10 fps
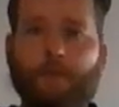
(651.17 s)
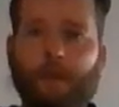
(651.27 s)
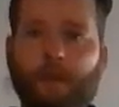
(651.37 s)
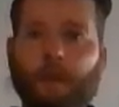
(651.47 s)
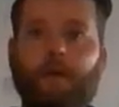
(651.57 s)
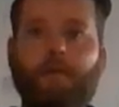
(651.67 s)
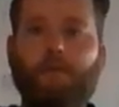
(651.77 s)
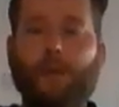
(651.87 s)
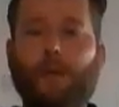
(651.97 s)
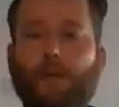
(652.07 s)
that we have
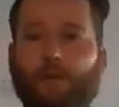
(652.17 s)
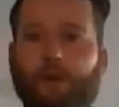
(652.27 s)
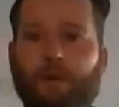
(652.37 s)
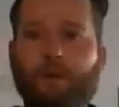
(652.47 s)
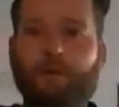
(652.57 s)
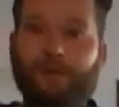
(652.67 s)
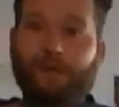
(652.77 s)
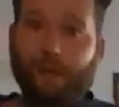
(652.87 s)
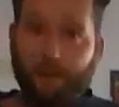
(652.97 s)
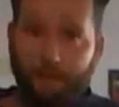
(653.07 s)
about the body is
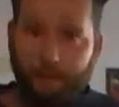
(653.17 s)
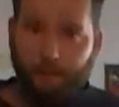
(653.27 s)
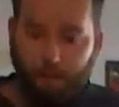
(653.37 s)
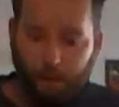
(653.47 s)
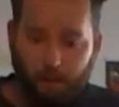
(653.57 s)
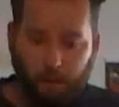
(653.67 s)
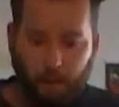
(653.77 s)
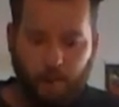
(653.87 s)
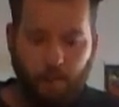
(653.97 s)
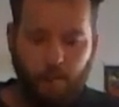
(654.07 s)
fantastic.
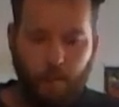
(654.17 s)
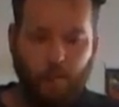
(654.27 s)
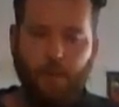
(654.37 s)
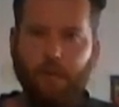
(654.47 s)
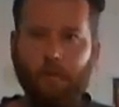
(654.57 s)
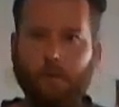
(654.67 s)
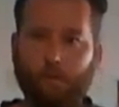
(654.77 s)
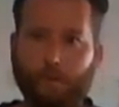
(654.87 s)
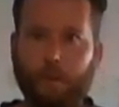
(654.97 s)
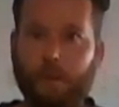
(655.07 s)
But we
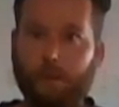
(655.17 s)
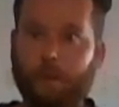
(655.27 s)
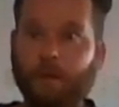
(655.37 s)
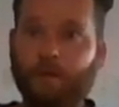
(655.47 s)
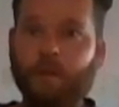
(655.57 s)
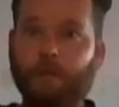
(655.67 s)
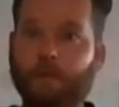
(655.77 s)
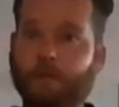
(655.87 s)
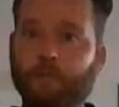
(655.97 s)
still have a